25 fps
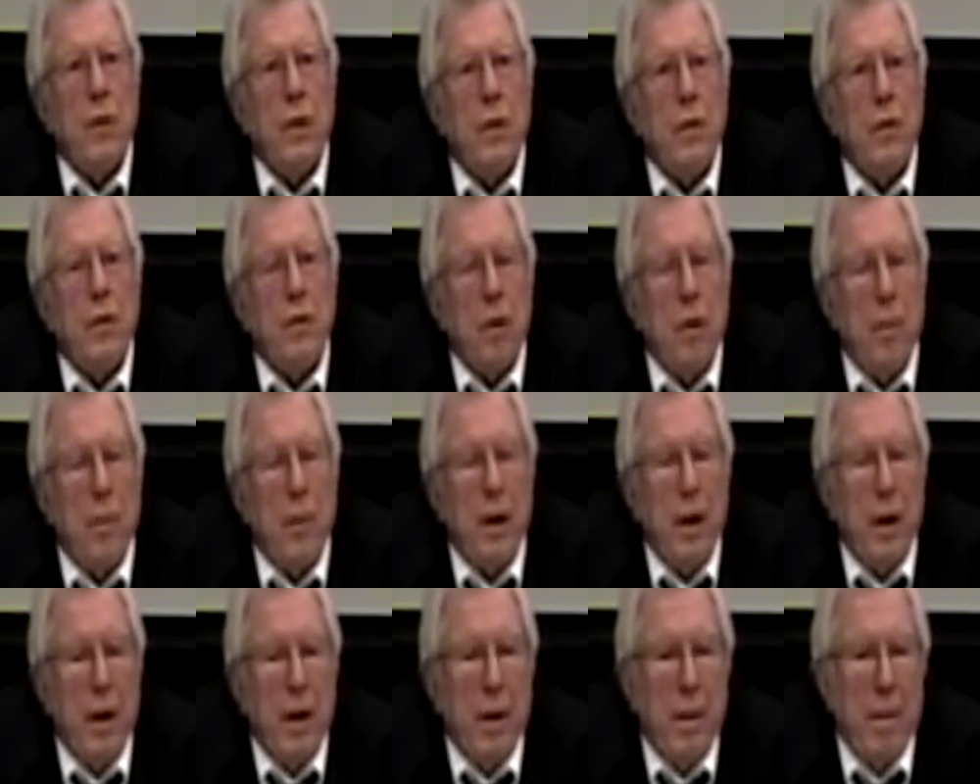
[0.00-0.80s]
in
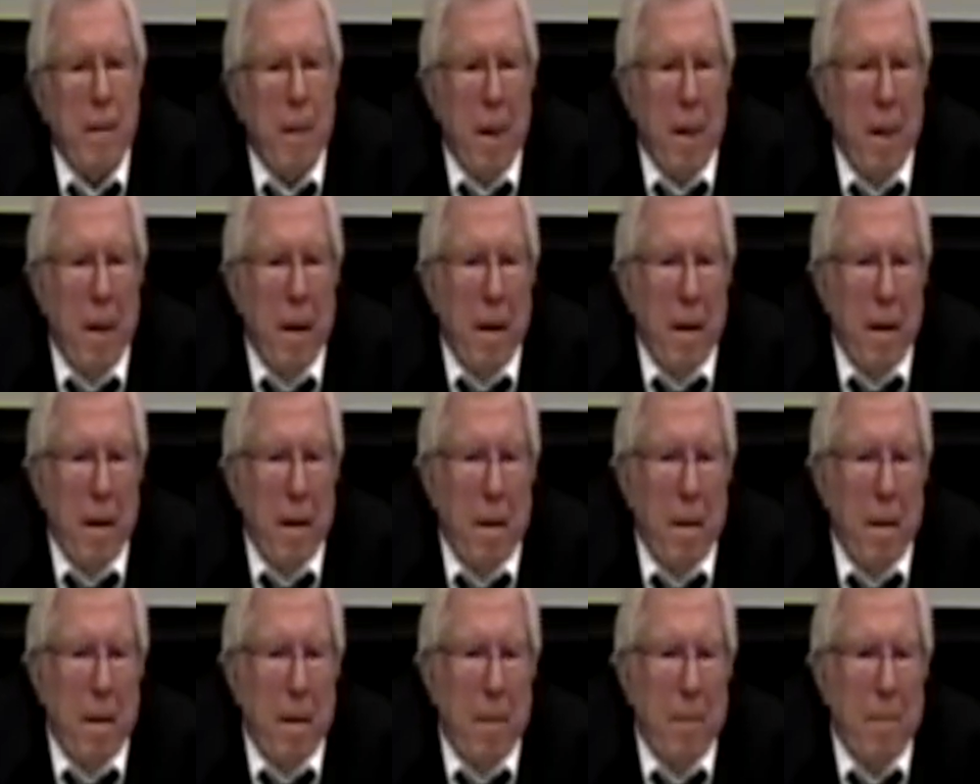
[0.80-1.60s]
Germany,
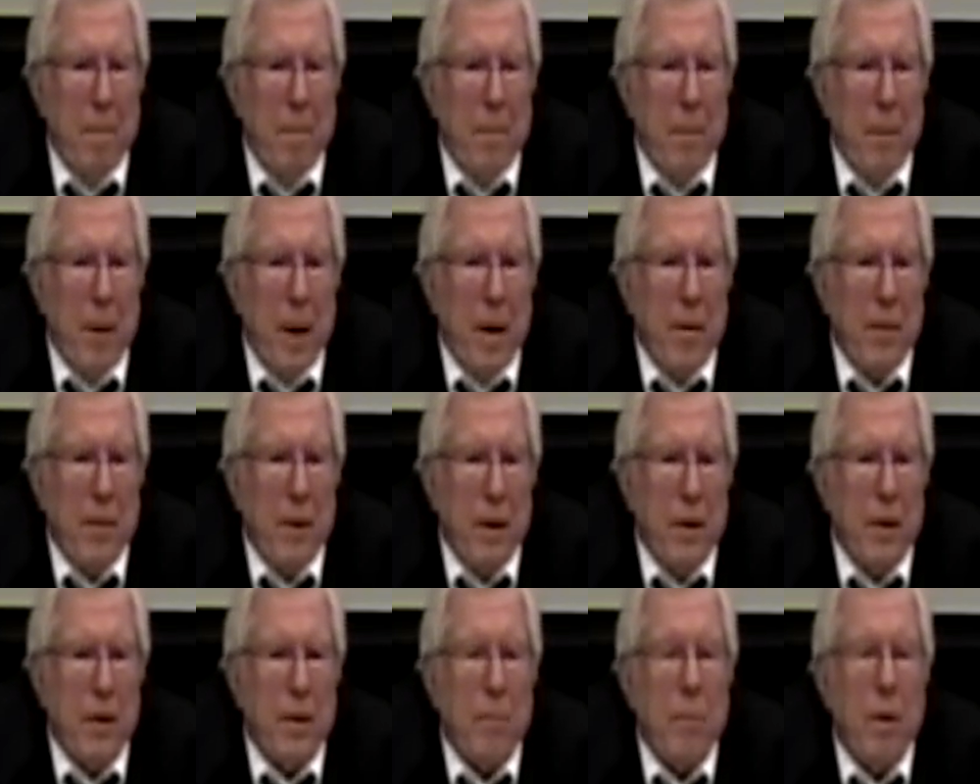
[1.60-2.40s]
um, that
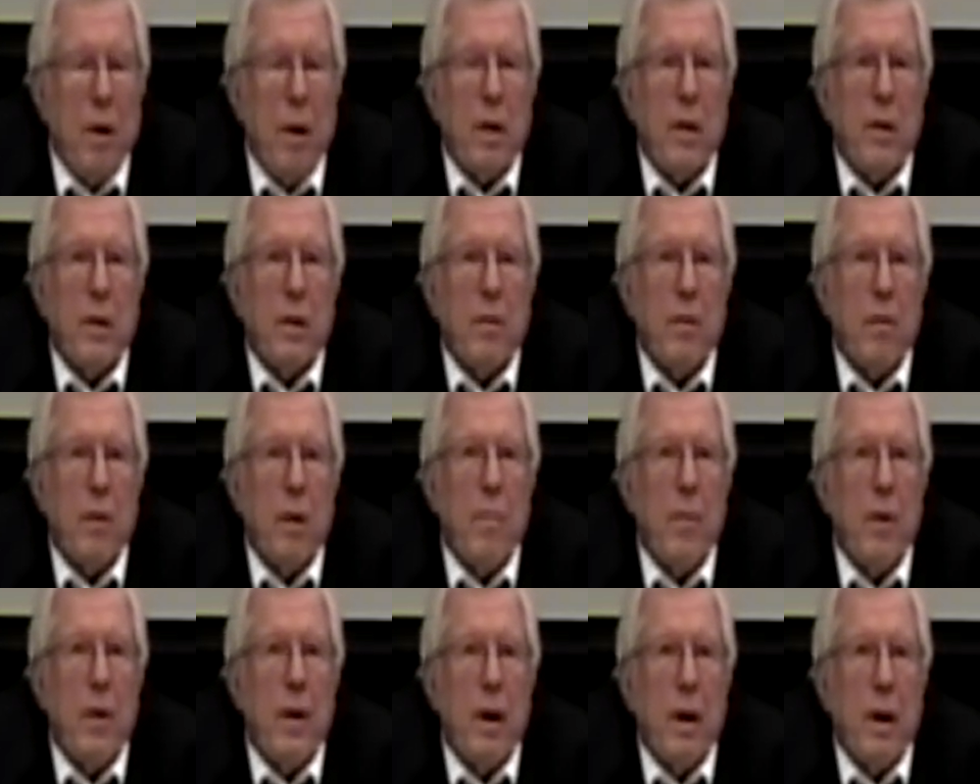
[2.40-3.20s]
this was
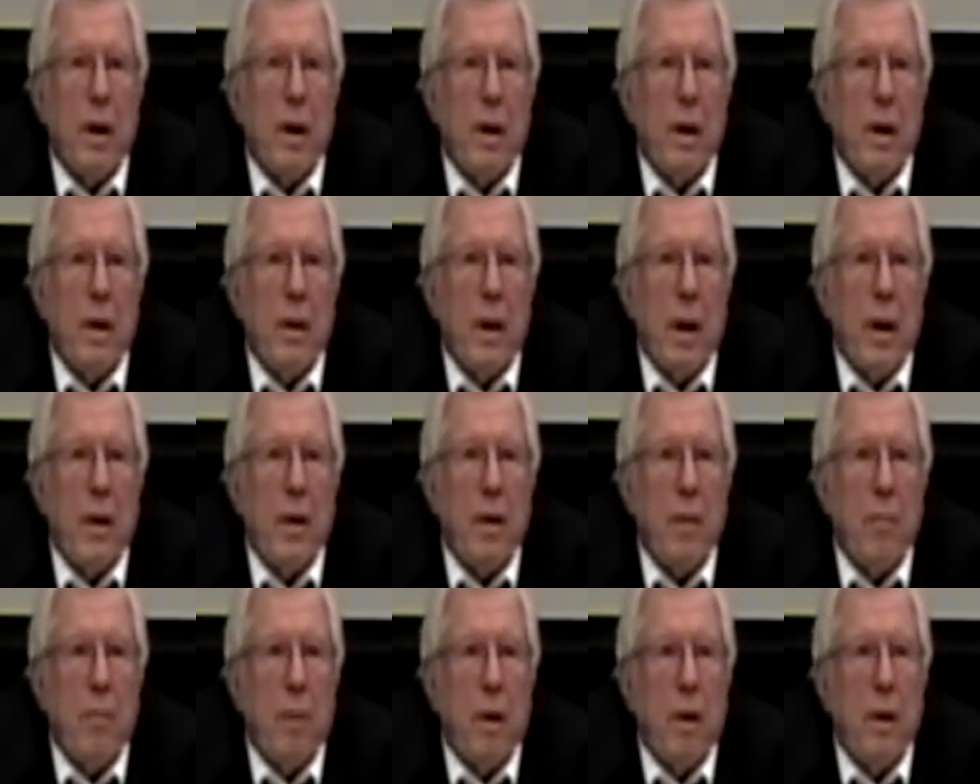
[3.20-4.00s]
criminal, that
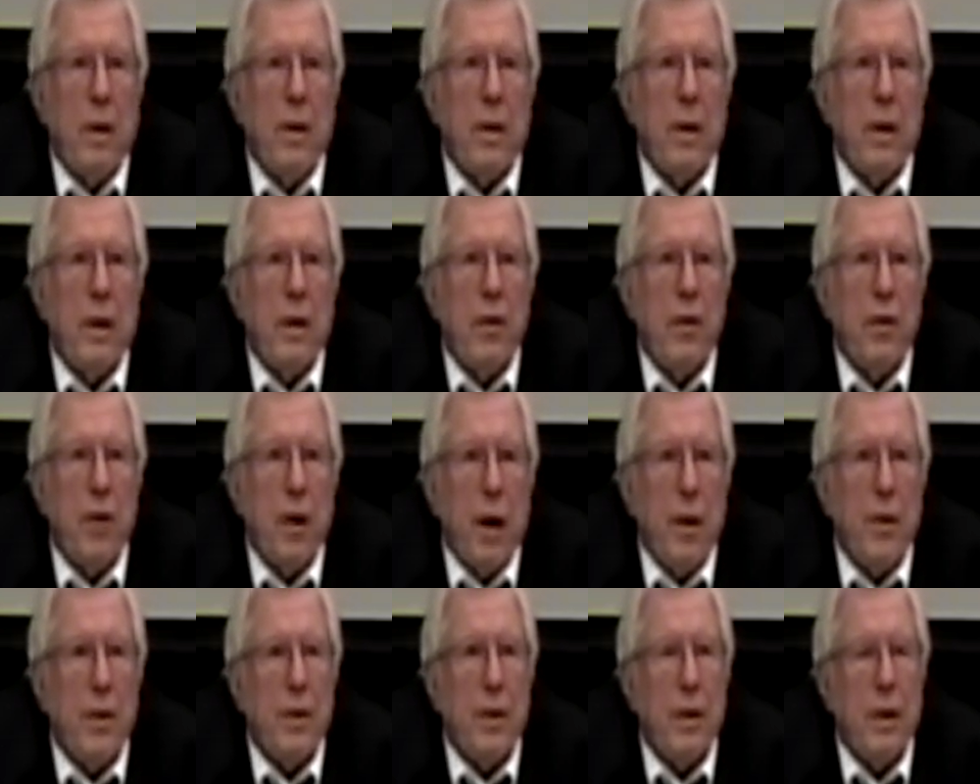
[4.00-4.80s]
it was an
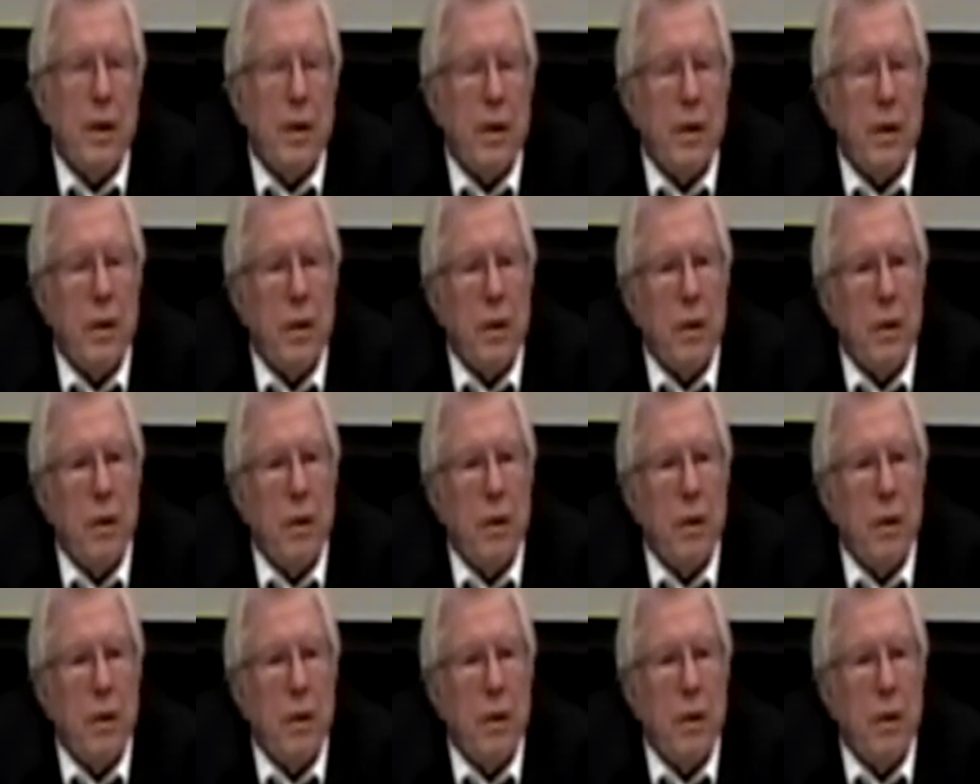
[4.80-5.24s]
injustice.